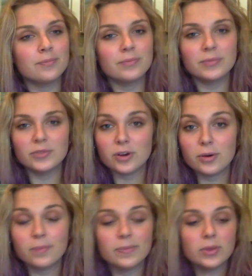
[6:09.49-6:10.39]
So
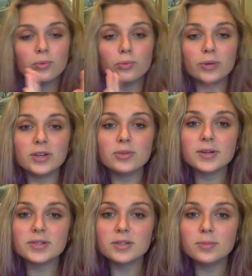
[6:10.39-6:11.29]
read the rest
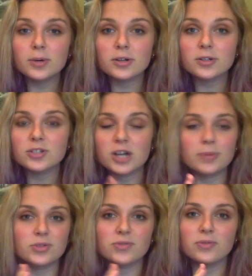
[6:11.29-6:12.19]
of the book,
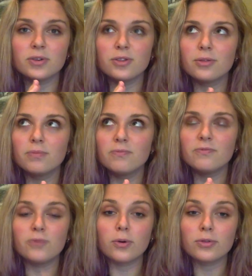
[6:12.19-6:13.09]
chapters
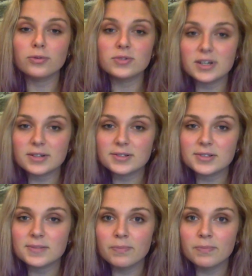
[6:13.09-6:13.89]
4 through 6,